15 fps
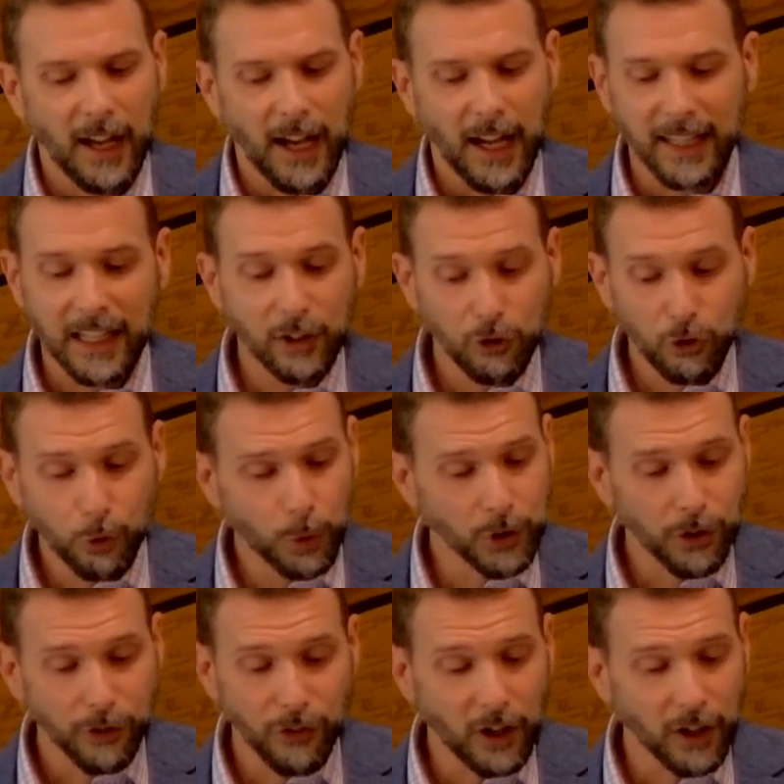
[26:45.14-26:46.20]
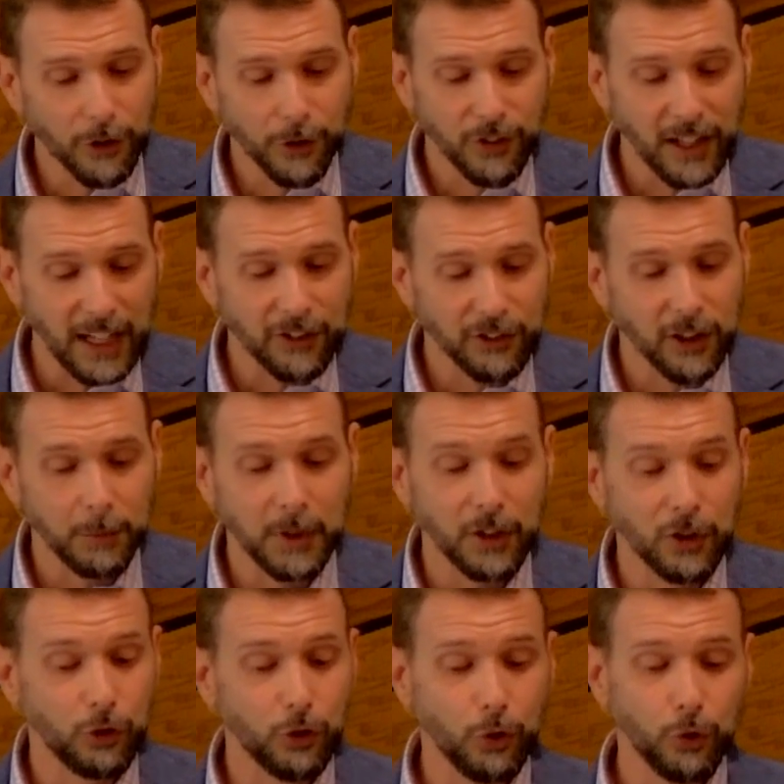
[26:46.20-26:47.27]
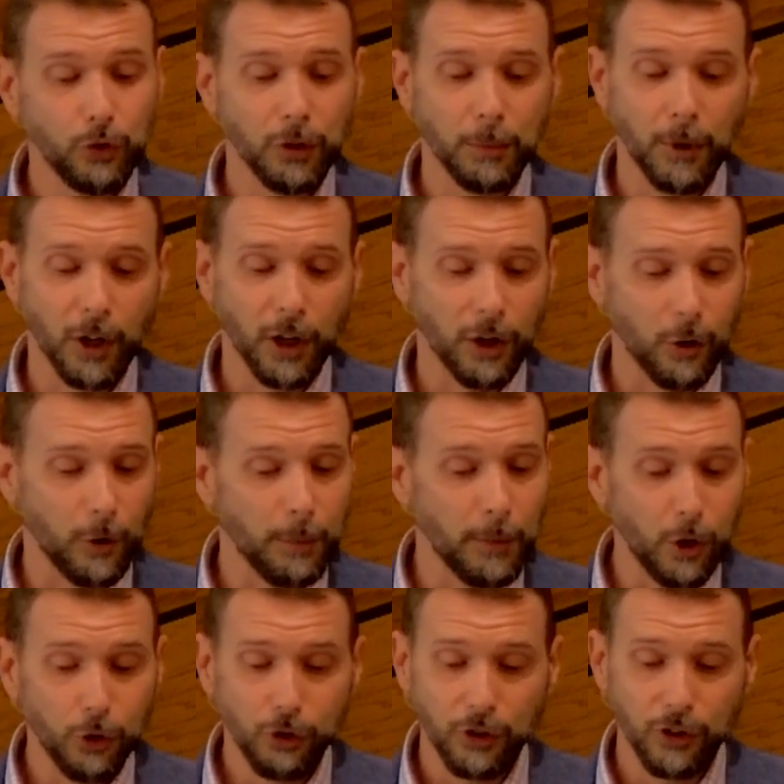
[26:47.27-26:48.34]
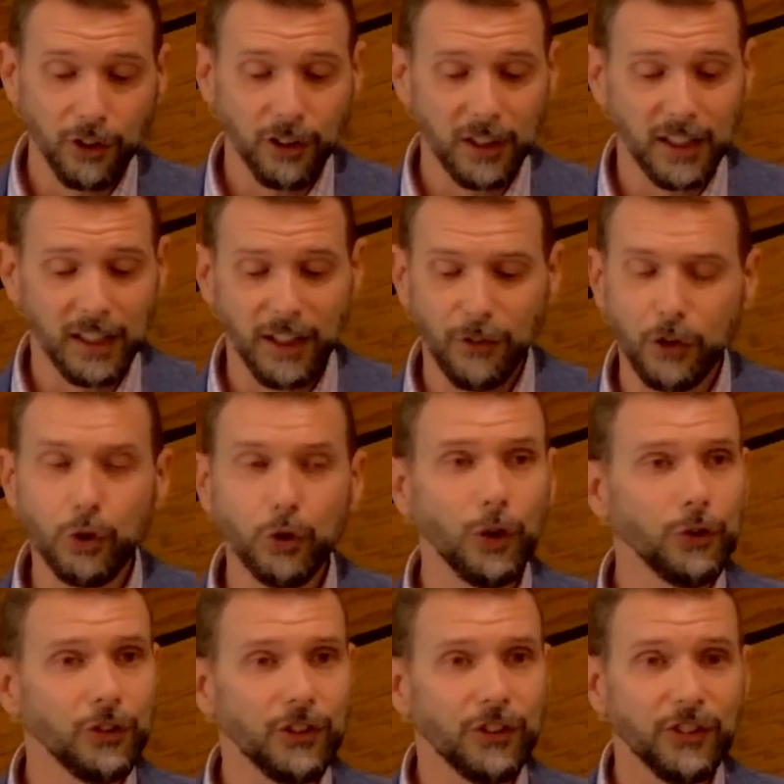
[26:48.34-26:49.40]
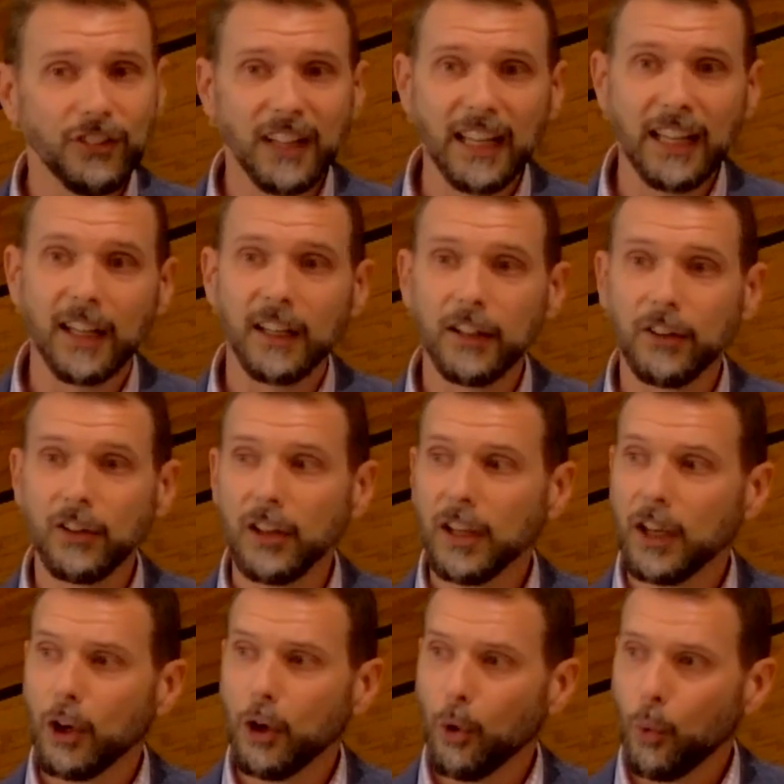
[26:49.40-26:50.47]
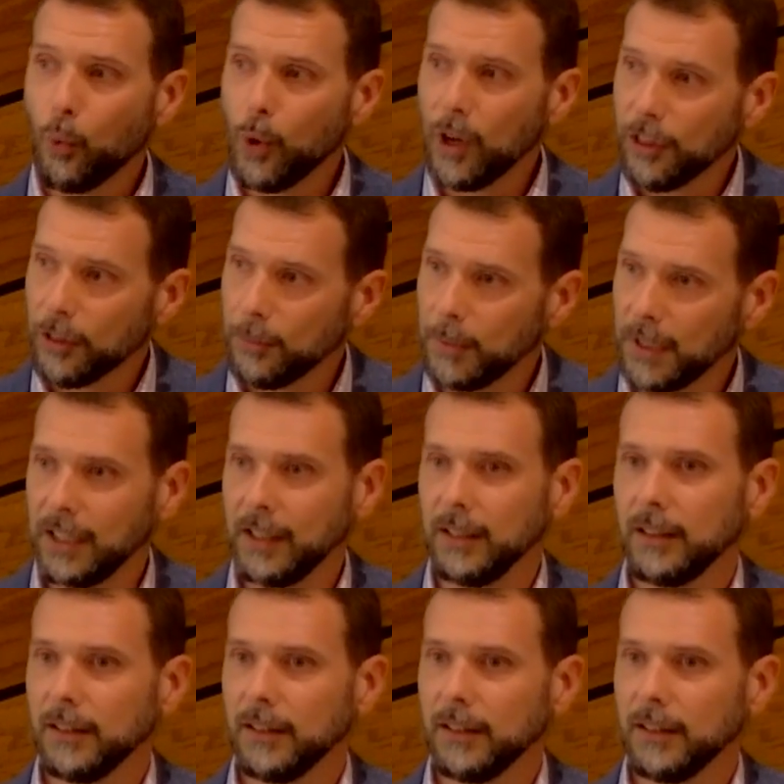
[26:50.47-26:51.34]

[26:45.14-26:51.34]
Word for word: I can't do what the Father is asking me to do tomorrow emotionally if you don't stand with me.